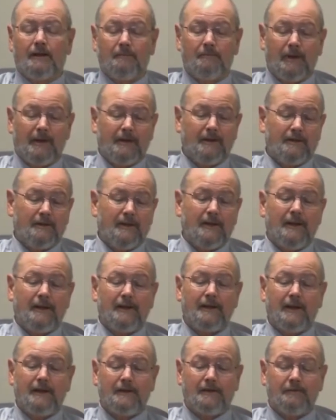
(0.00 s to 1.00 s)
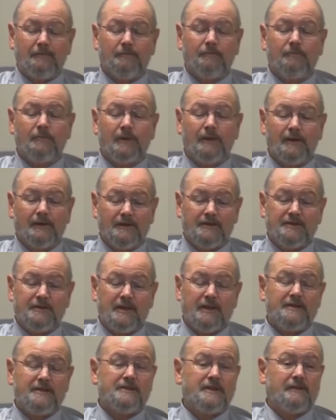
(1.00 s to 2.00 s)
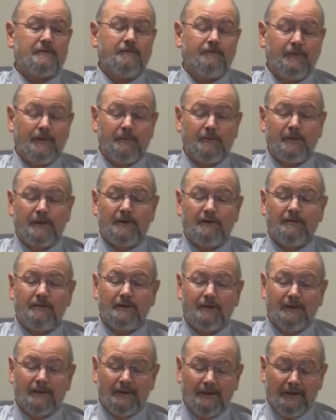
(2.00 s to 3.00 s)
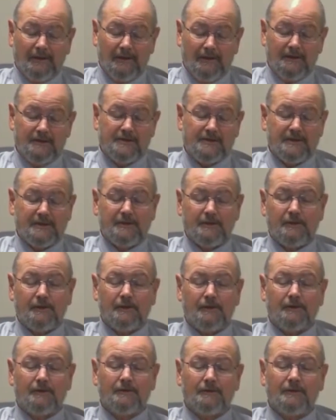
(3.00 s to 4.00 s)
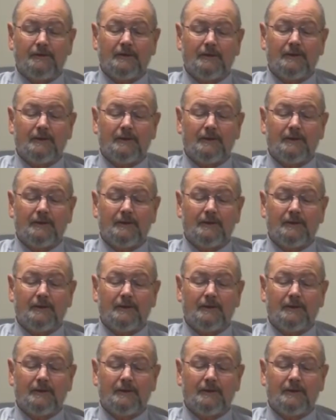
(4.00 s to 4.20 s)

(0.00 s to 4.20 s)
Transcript: making it a kind of, in this case, a feminine singular